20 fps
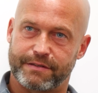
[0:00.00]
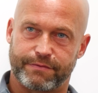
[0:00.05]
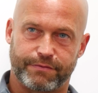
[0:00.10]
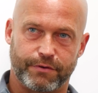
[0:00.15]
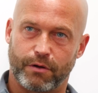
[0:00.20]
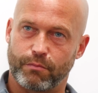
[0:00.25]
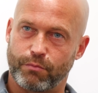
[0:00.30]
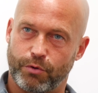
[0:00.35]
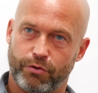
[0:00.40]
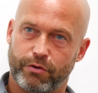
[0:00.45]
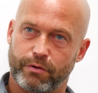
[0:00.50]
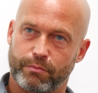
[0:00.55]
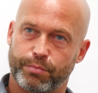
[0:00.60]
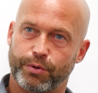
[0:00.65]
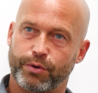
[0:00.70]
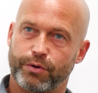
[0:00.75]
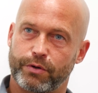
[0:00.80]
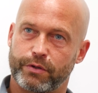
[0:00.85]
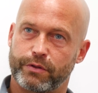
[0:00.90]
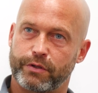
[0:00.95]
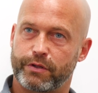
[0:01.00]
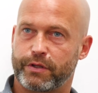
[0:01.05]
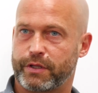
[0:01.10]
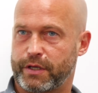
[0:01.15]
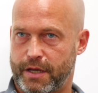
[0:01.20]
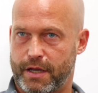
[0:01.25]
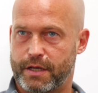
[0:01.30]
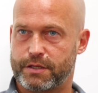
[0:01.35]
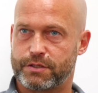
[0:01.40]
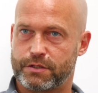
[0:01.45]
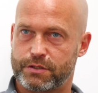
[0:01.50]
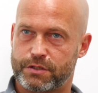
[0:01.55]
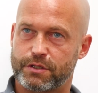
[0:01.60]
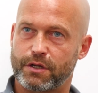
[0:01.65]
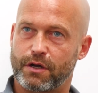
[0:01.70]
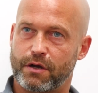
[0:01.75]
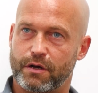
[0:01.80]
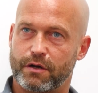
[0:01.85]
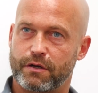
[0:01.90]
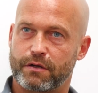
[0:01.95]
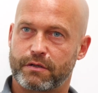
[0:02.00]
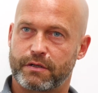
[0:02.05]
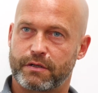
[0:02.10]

if not more important than the guys that start.